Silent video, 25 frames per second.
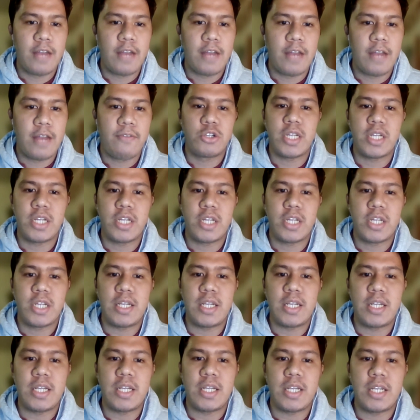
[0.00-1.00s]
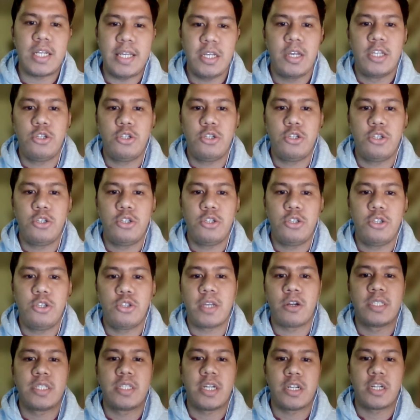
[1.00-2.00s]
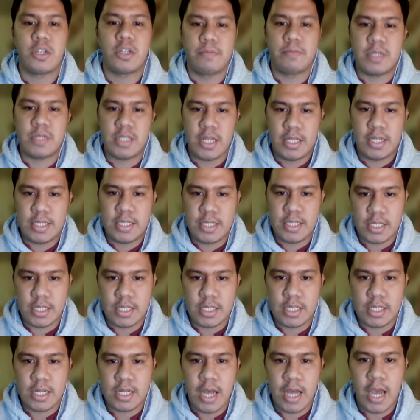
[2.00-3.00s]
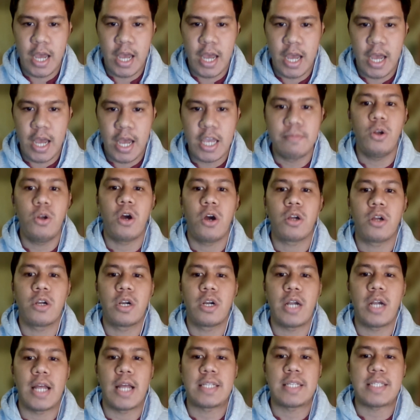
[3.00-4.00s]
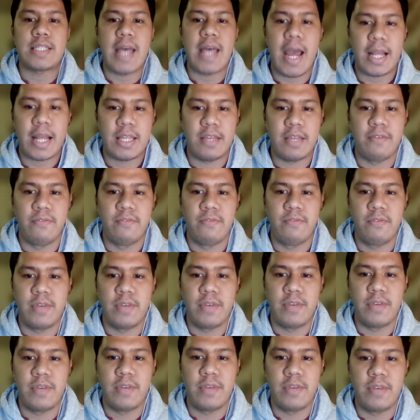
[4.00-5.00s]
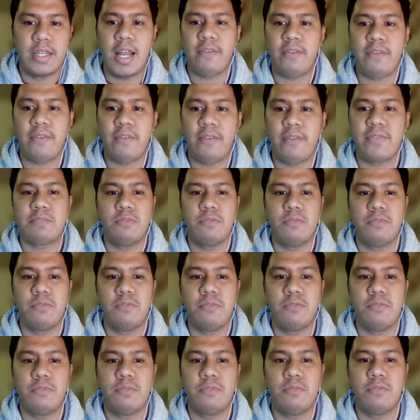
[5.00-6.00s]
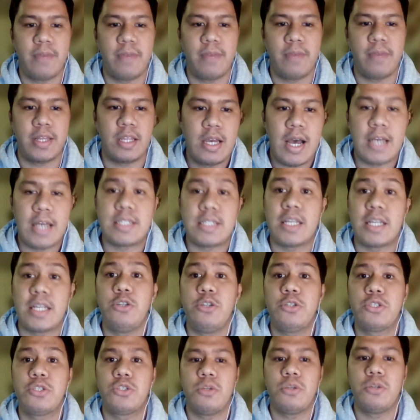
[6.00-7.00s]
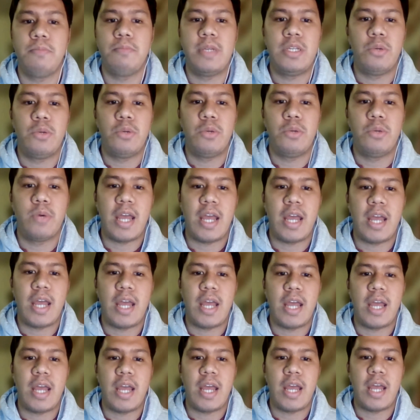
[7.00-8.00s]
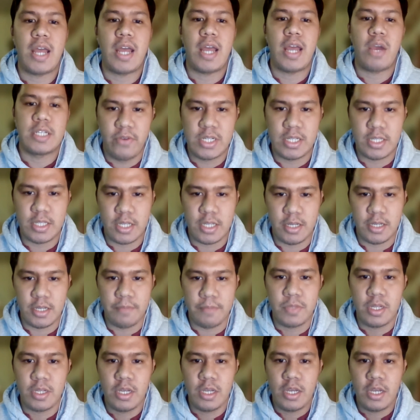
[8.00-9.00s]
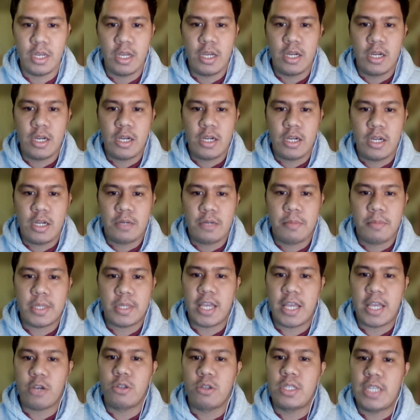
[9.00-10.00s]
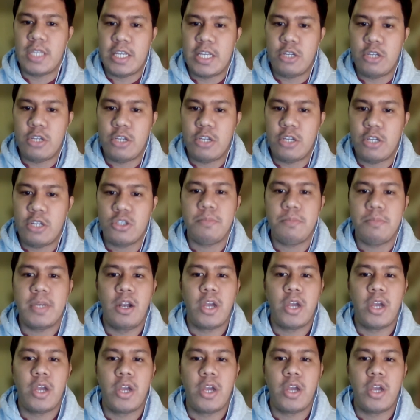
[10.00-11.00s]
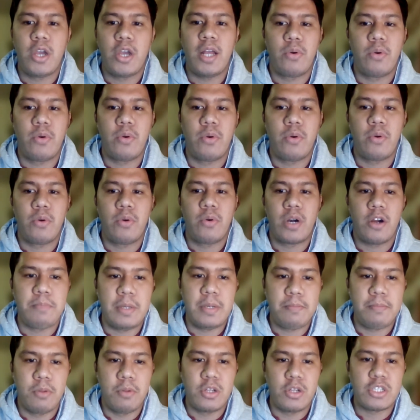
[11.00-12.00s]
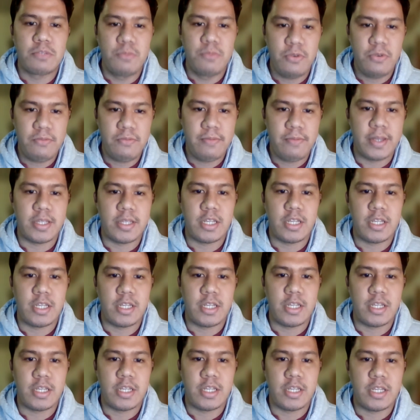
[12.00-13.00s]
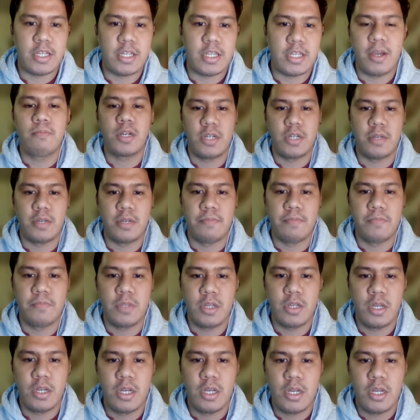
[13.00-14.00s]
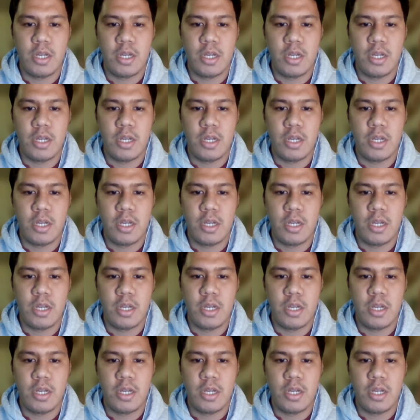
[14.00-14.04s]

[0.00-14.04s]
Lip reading: Unfortunately, due to my current circumstances, I am no longer as active in the leftist movement as I used to be when I was in the university. But I continue to be a loyal follower of the people's movement in my home country.